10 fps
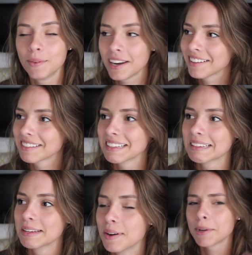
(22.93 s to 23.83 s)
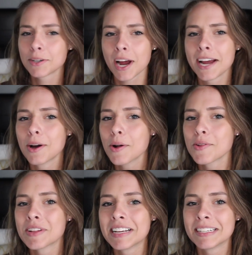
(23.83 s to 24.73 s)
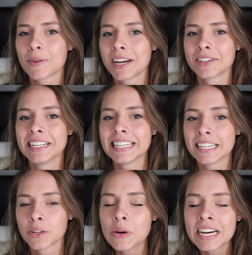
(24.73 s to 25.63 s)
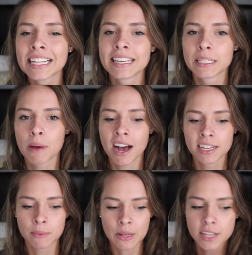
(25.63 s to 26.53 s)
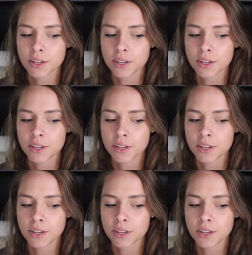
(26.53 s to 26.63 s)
What else is new? I'm gonna try and go through these questions as quickly as possible.